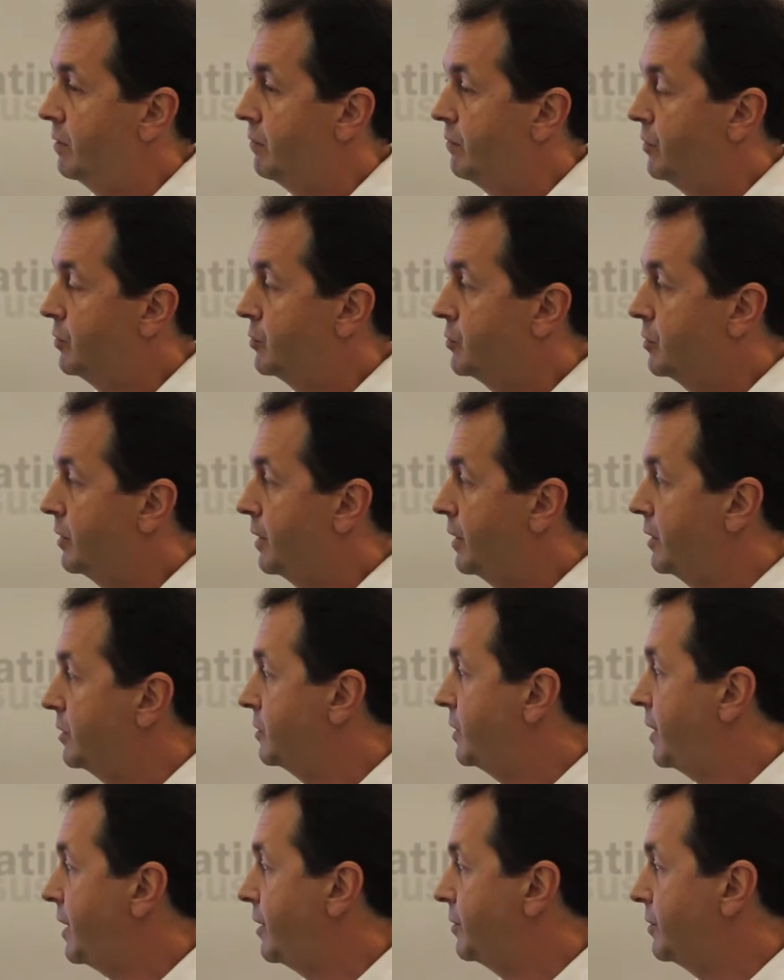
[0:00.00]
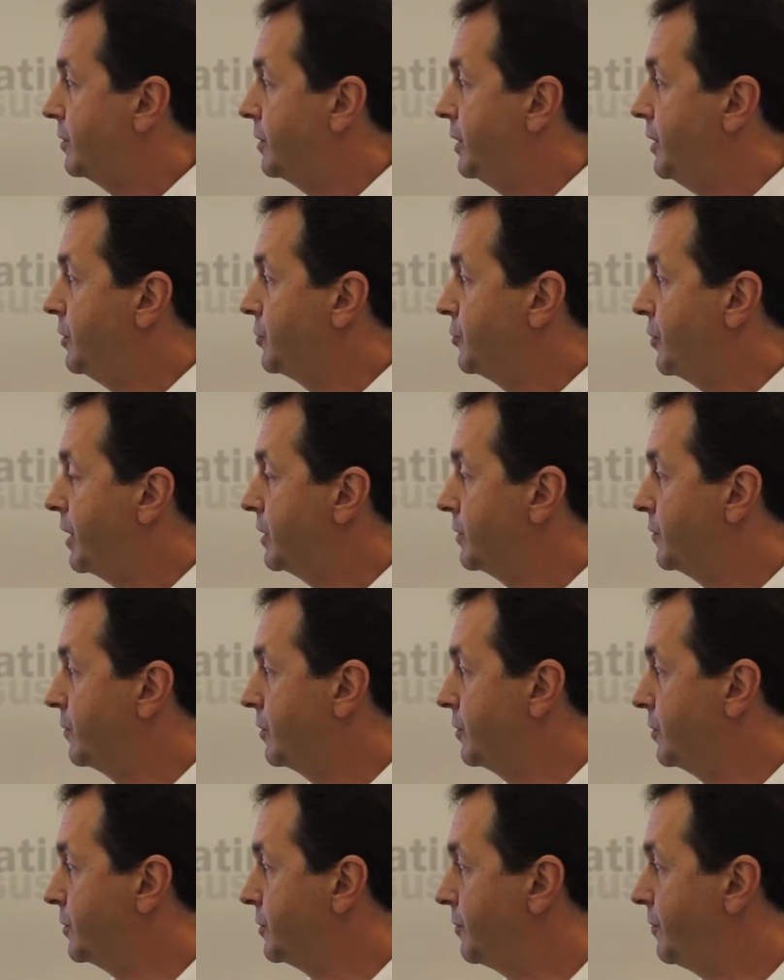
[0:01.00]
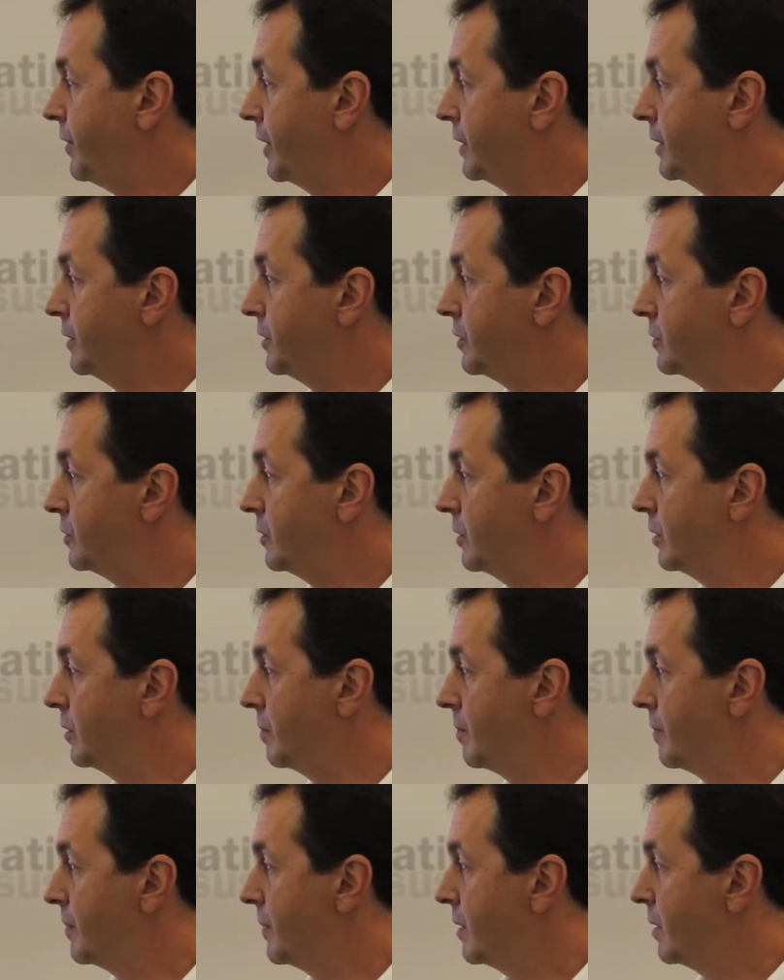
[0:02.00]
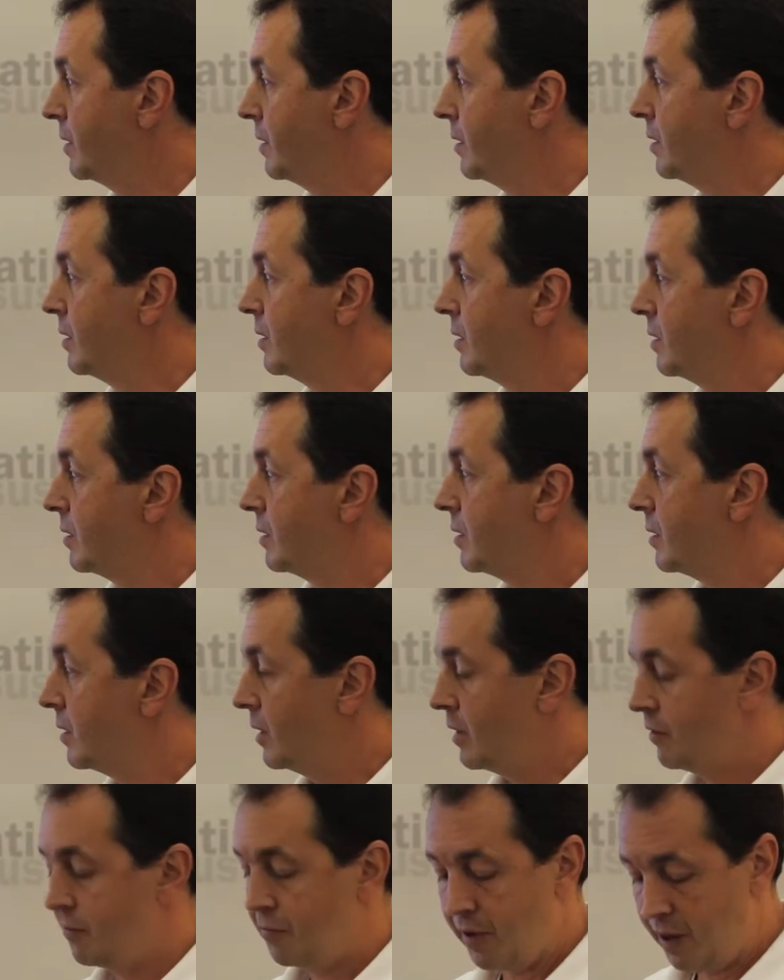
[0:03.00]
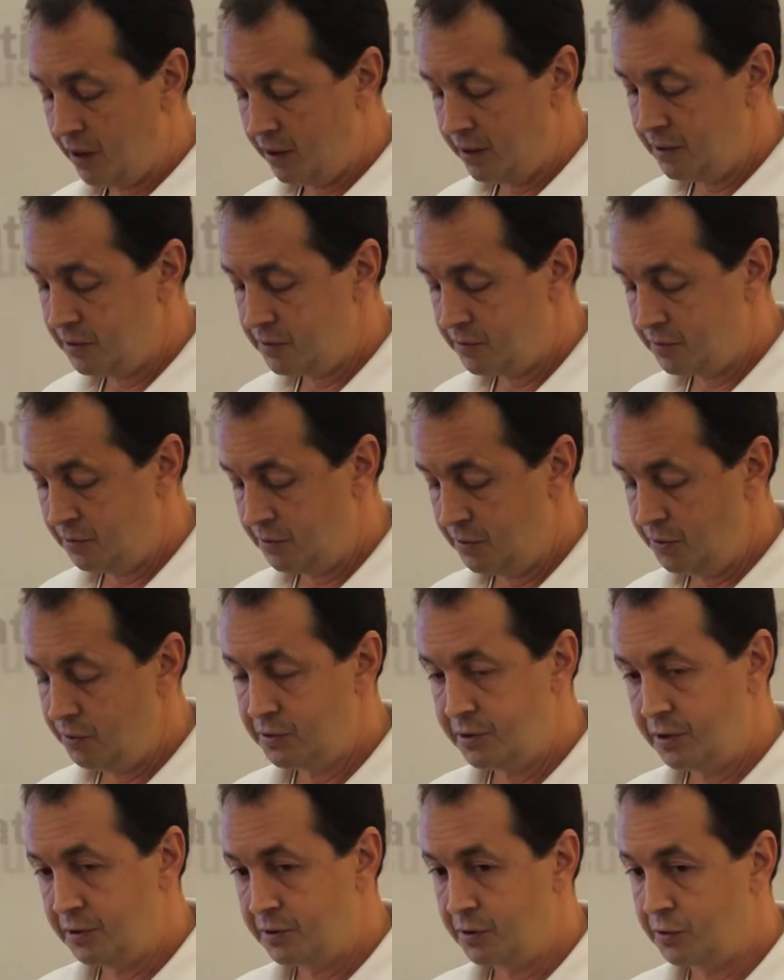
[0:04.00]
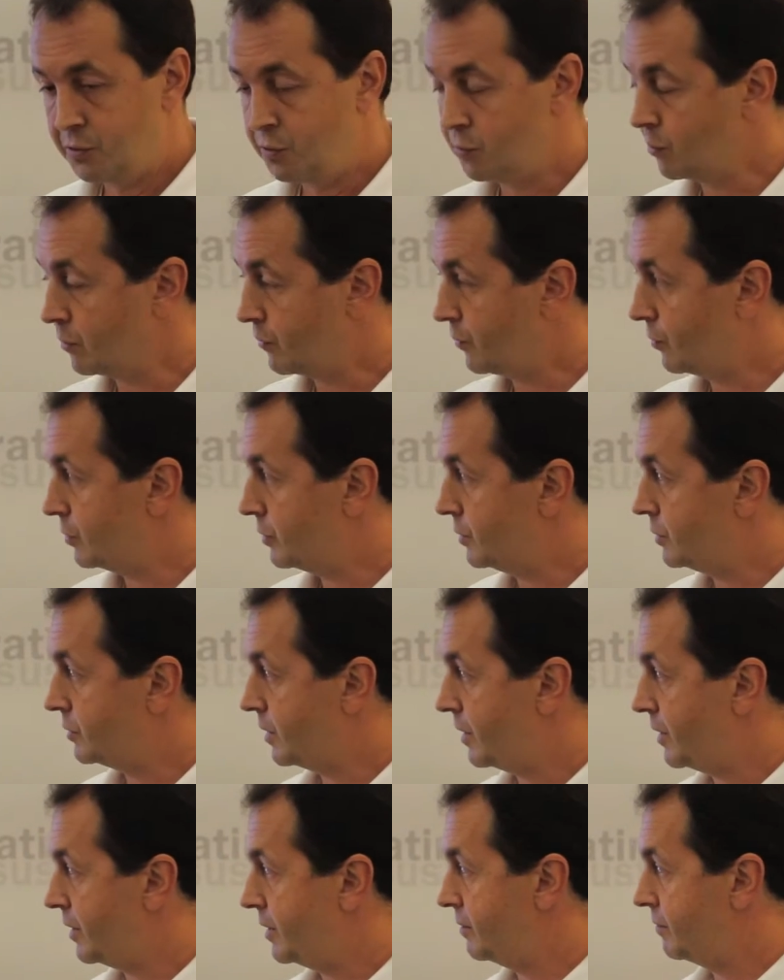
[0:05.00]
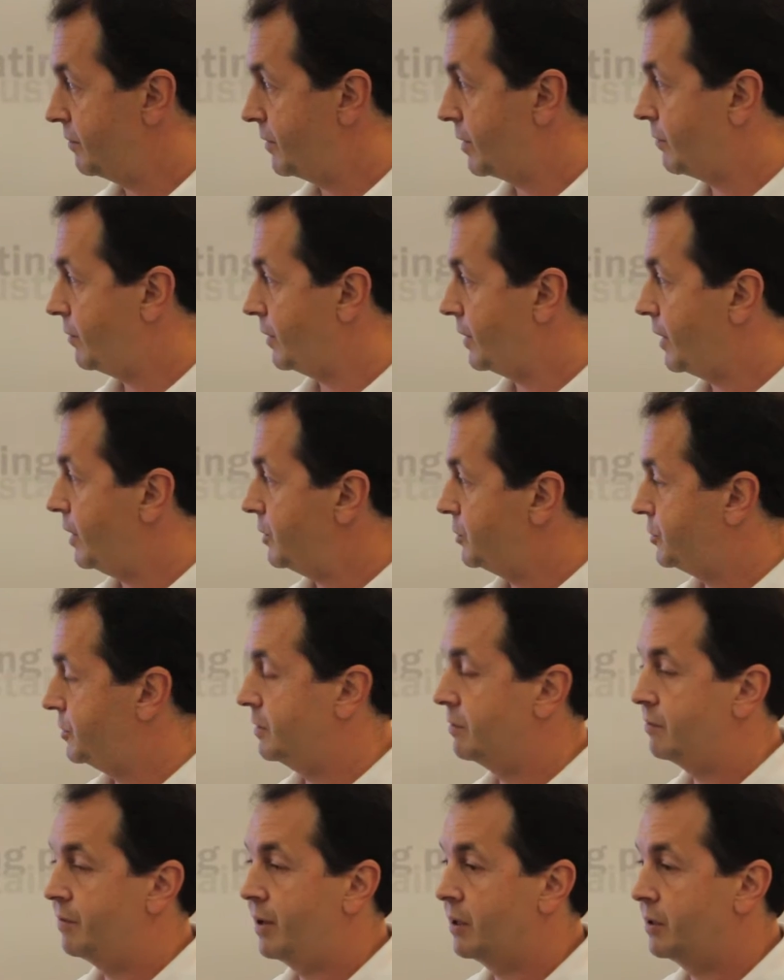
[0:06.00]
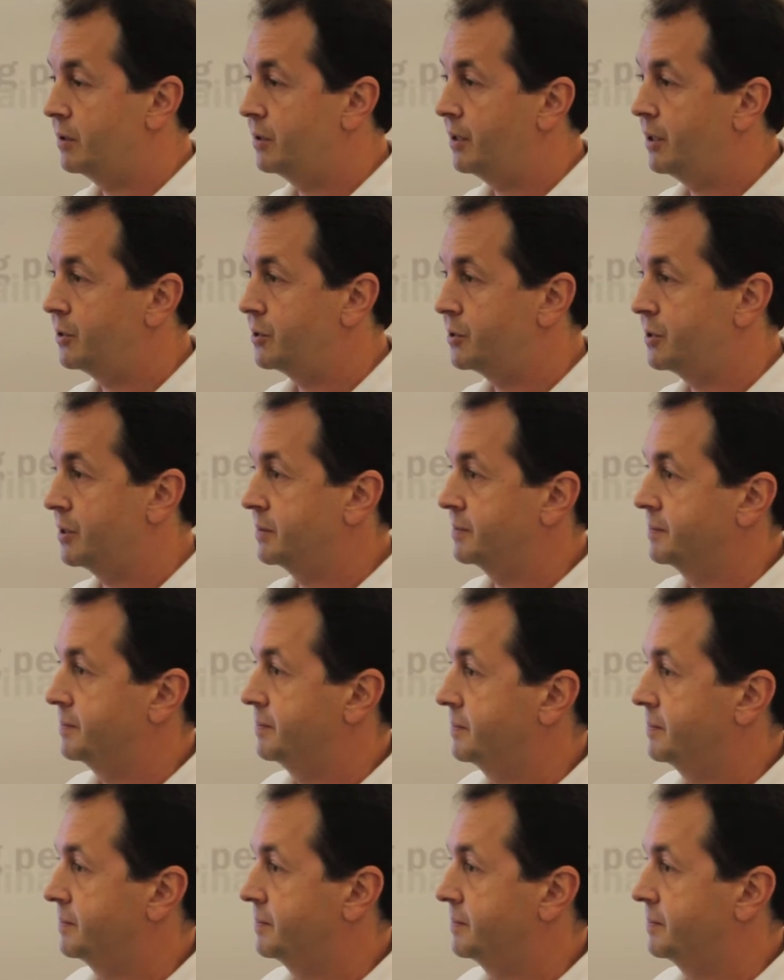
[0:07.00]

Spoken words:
and visualize how the heat transfer is affecting the seal. And finally, it's used as a tool for design verification and validation.